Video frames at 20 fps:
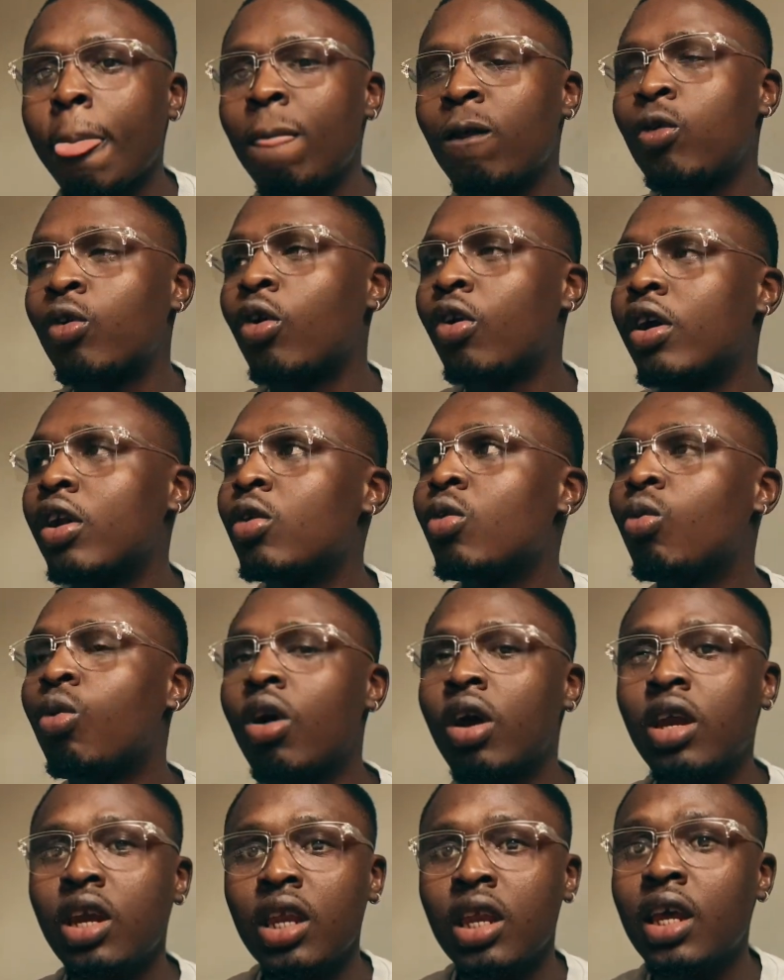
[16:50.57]
you're already
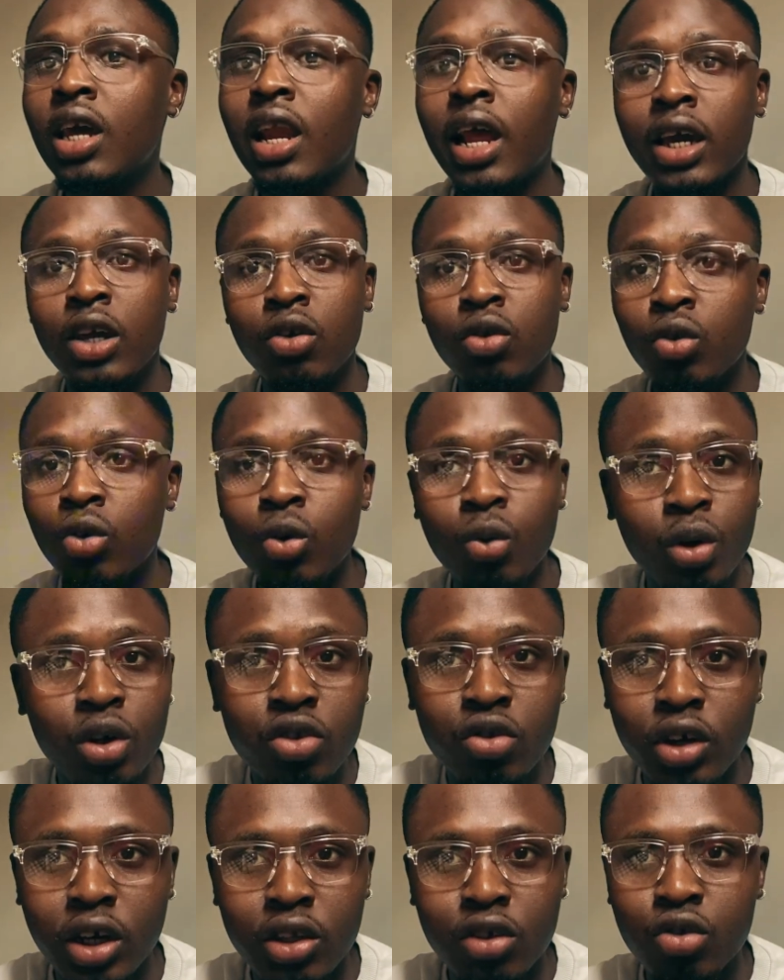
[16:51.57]
working there, like you know
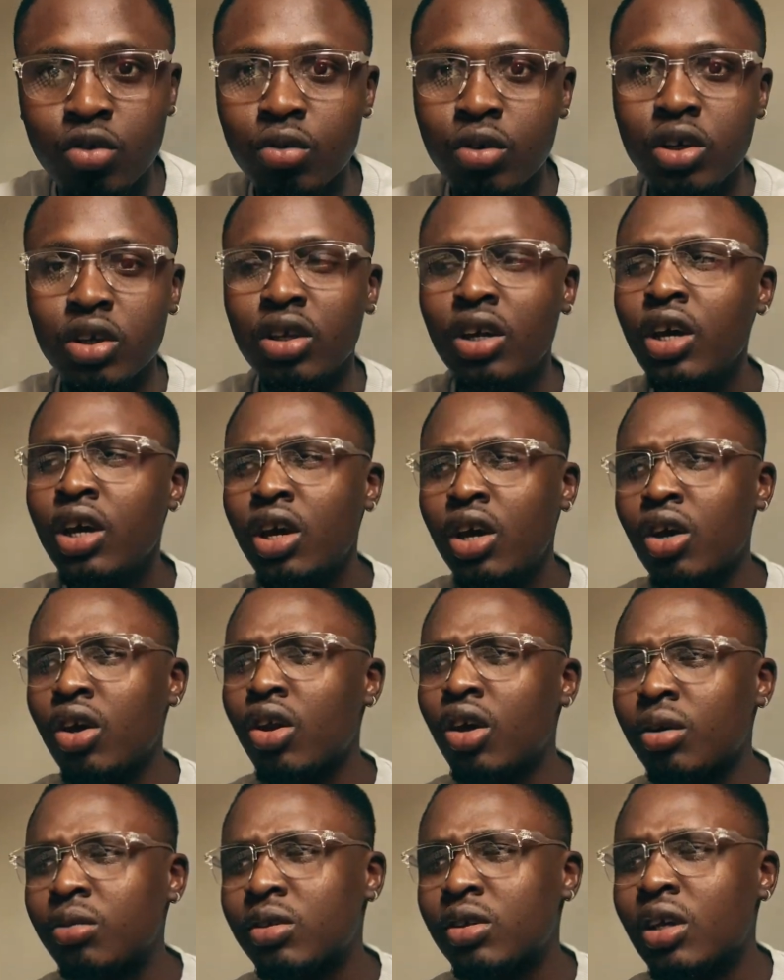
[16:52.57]
what you are doing. You
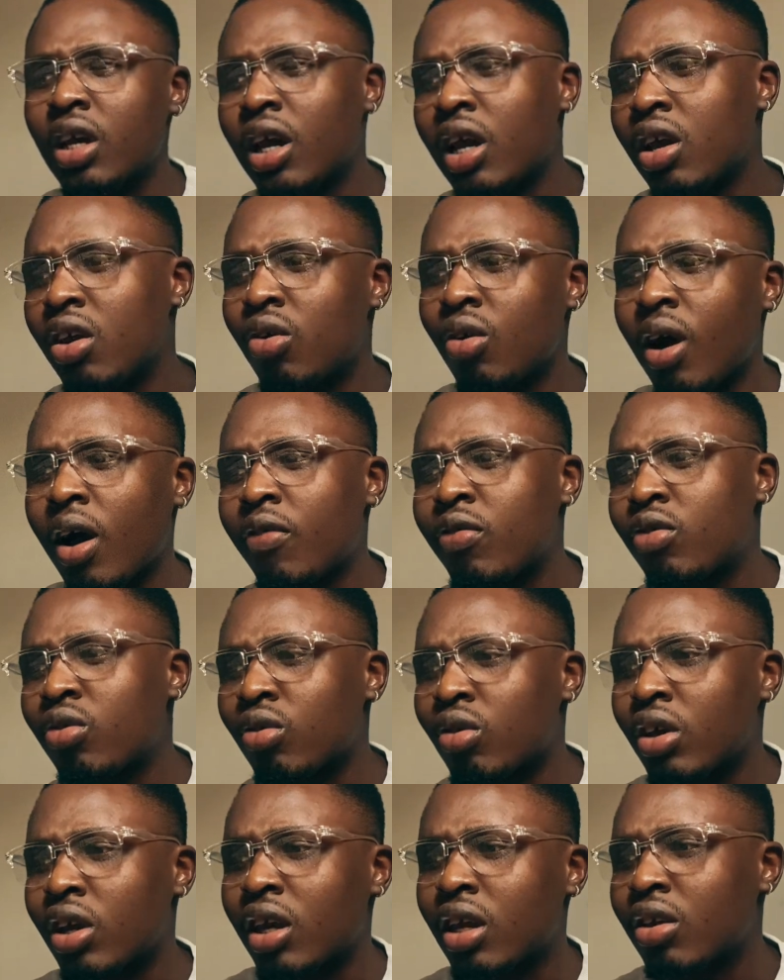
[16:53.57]
know what I'm saying? You have
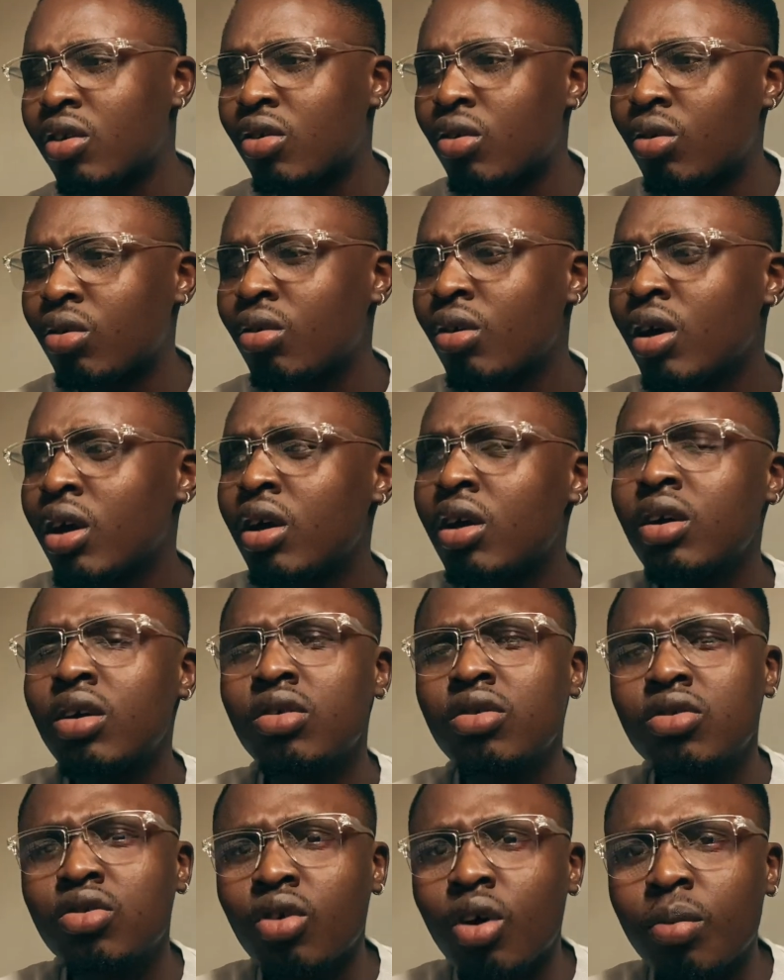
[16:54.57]
to,
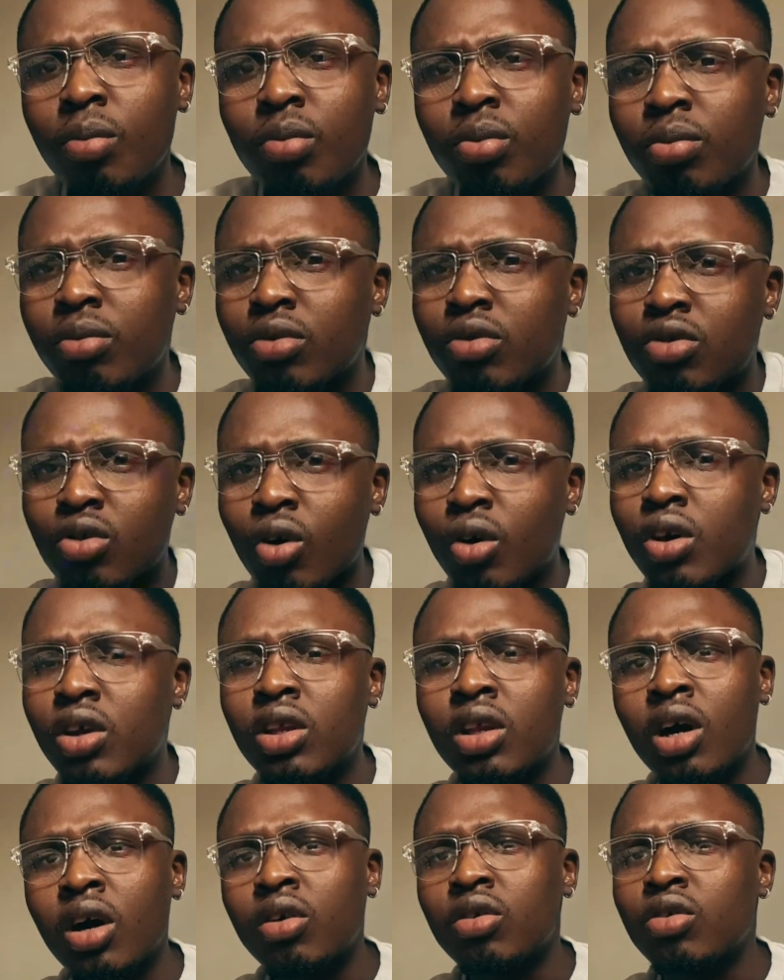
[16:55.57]
stop talking
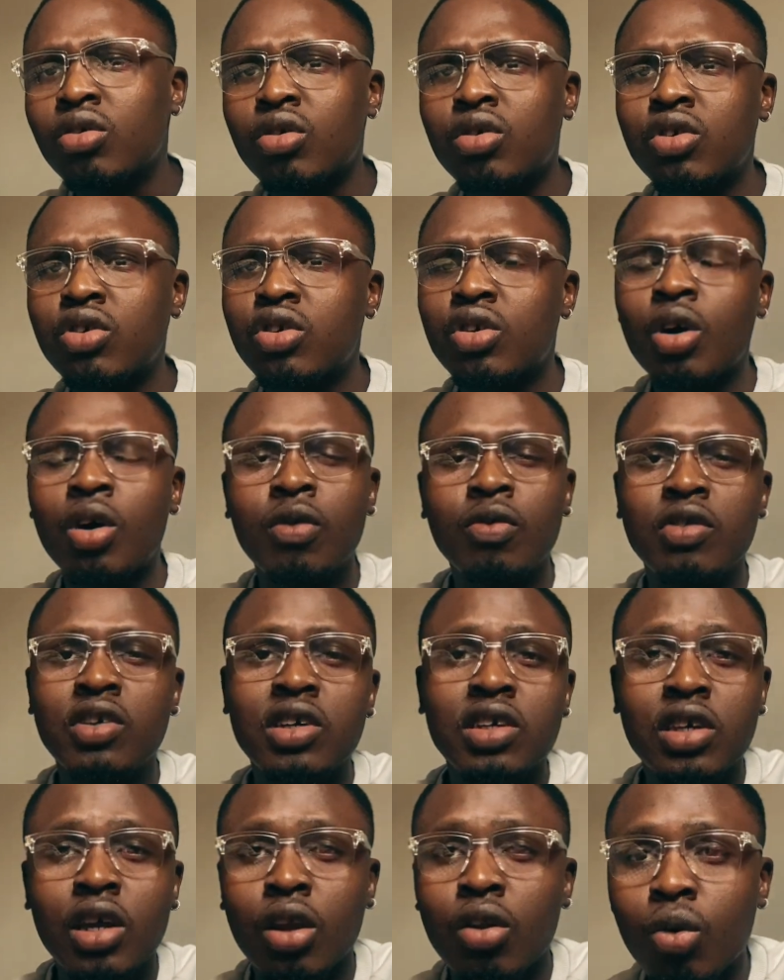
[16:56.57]
down on yourself.
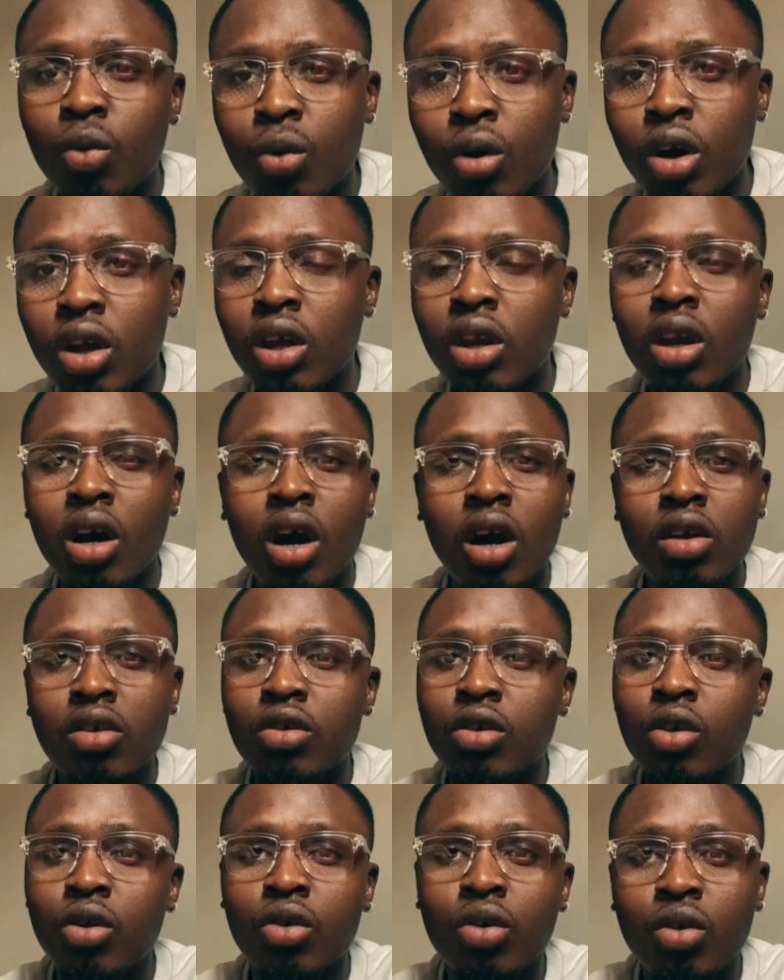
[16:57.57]
Things are not working out.
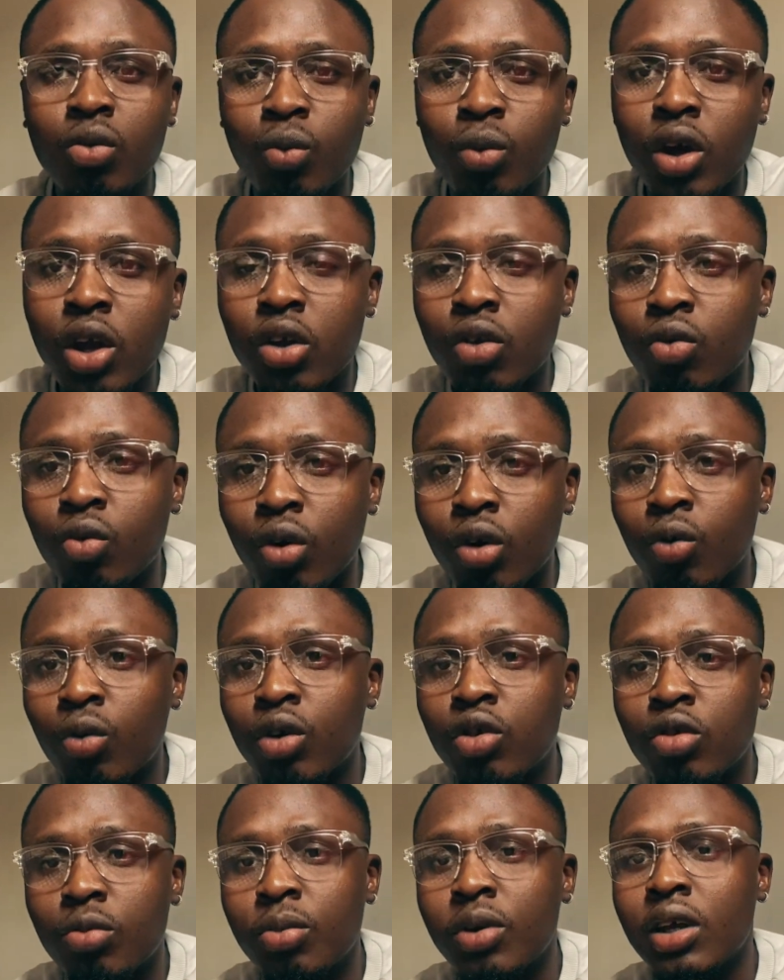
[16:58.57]
You're not where you
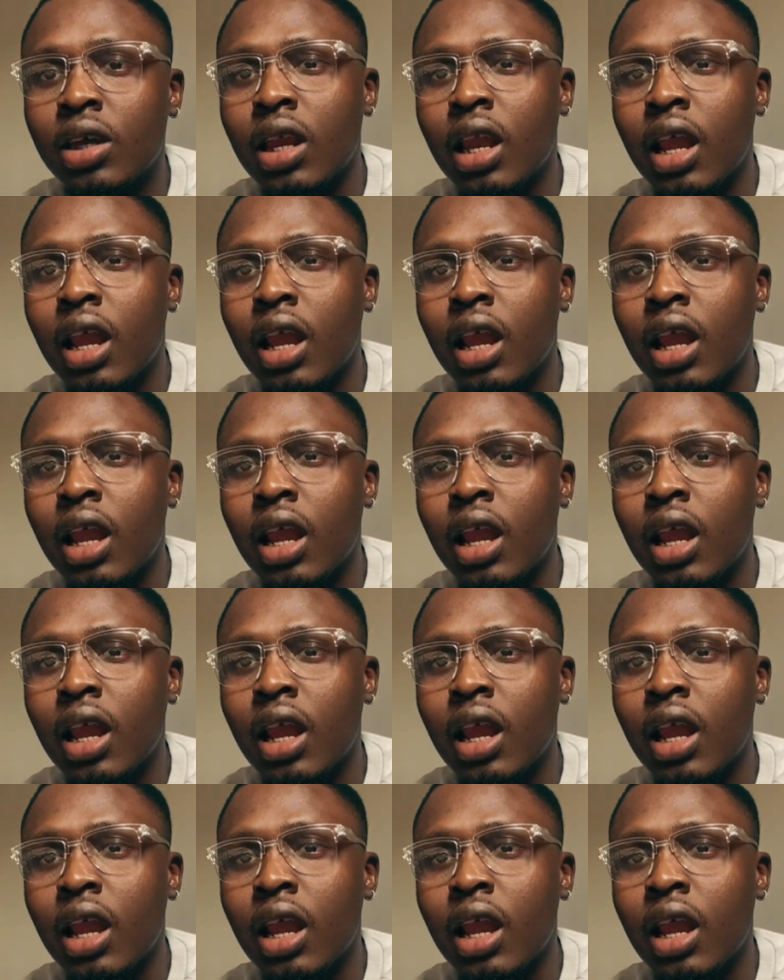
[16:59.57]
want to be in